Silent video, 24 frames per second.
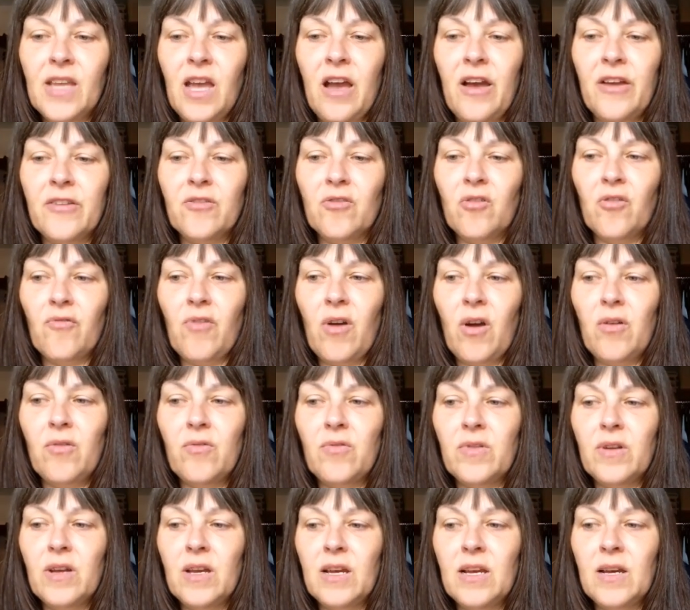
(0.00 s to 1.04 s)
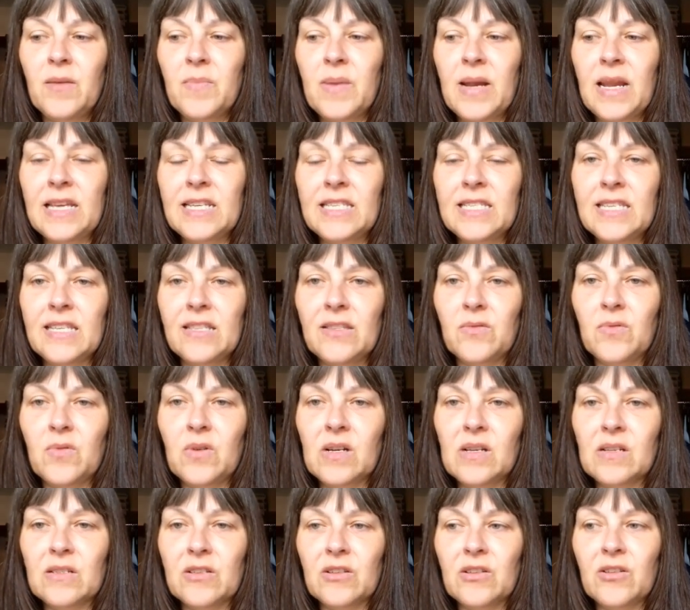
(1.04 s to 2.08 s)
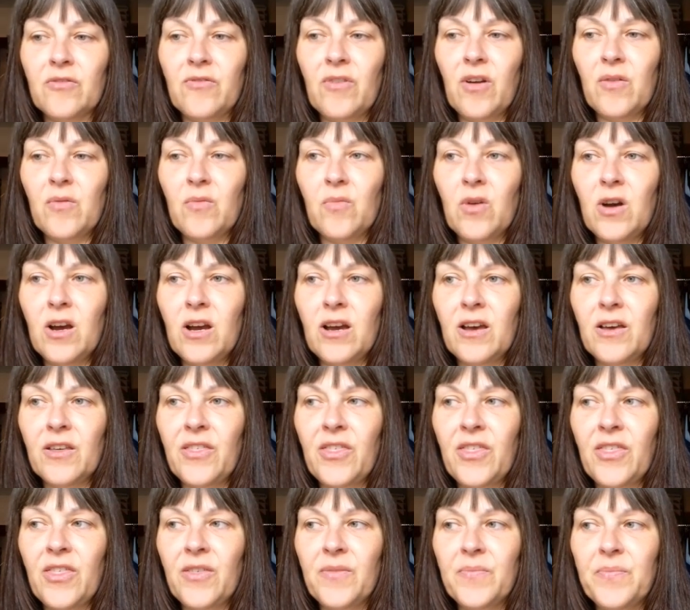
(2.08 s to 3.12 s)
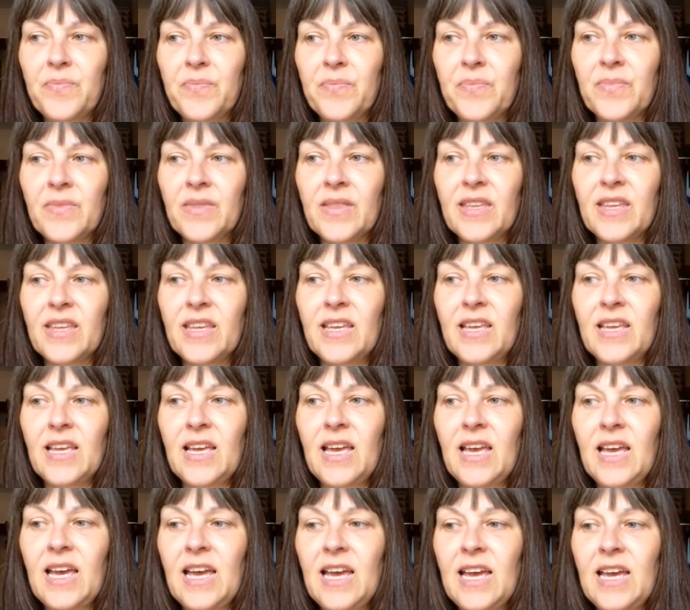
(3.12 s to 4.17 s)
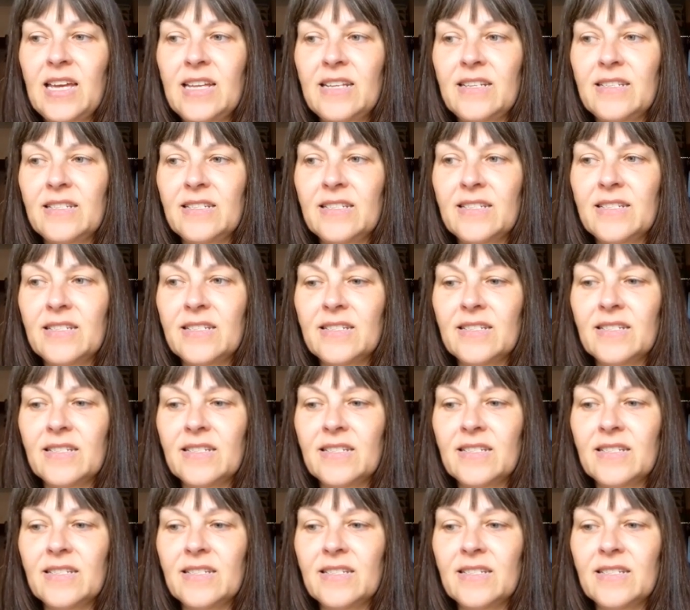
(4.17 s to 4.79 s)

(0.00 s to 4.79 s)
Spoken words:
and your own place in the world and your own worth. And